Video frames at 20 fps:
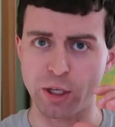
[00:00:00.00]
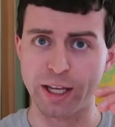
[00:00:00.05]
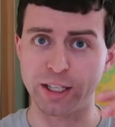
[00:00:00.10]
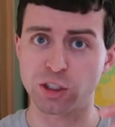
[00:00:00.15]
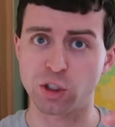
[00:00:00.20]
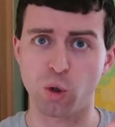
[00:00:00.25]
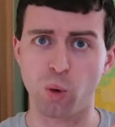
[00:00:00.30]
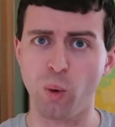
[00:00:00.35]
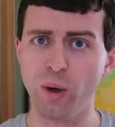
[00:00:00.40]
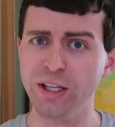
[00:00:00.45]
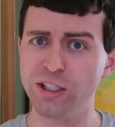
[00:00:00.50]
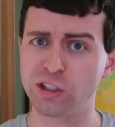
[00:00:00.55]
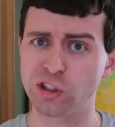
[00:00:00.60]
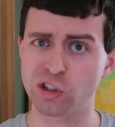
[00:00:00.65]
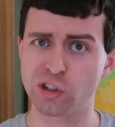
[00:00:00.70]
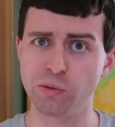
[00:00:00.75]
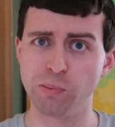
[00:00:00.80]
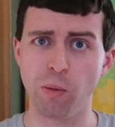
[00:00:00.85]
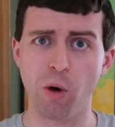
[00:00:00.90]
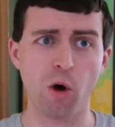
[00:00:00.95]
It's quite
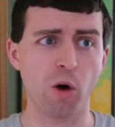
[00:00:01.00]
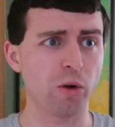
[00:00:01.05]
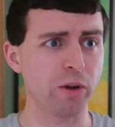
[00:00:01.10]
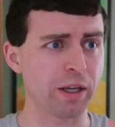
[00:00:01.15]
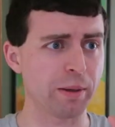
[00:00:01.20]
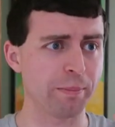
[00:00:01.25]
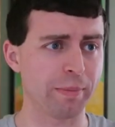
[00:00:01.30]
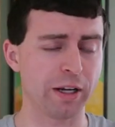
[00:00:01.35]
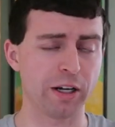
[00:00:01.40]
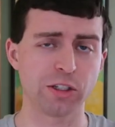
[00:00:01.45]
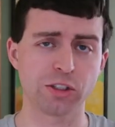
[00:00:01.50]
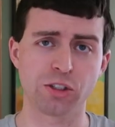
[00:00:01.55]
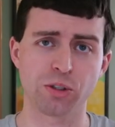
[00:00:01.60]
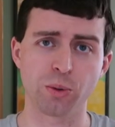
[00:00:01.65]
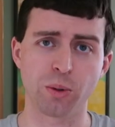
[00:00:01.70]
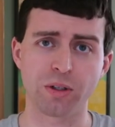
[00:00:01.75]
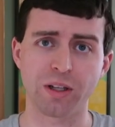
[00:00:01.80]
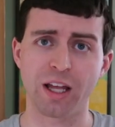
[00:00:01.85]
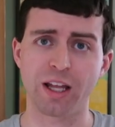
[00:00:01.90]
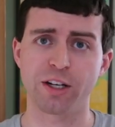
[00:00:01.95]
small compared
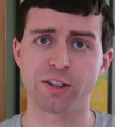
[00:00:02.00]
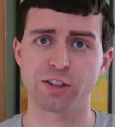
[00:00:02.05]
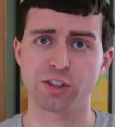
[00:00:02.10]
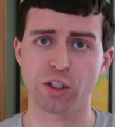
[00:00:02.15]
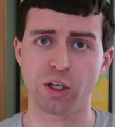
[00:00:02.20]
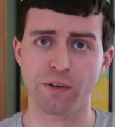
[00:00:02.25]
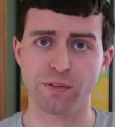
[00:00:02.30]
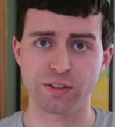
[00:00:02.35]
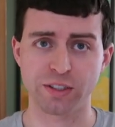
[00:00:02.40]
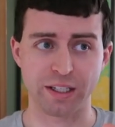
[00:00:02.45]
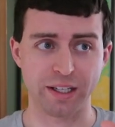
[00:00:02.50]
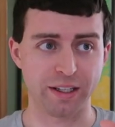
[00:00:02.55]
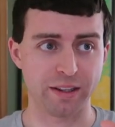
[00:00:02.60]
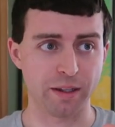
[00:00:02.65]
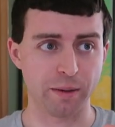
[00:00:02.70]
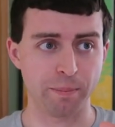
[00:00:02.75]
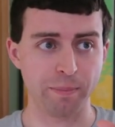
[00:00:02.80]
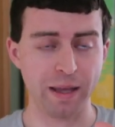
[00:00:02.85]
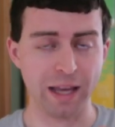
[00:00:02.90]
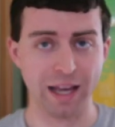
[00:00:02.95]
to a lot of shelves
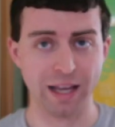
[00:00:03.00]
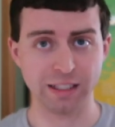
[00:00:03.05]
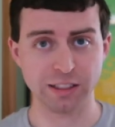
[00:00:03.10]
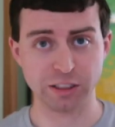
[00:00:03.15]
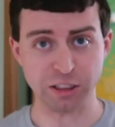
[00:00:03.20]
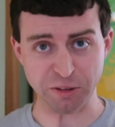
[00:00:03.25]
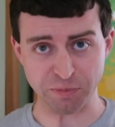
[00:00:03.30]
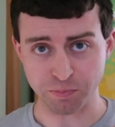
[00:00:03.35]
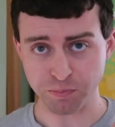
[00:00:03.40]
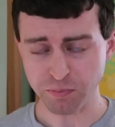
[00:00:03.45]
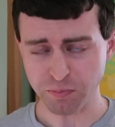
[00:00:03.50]
in the past.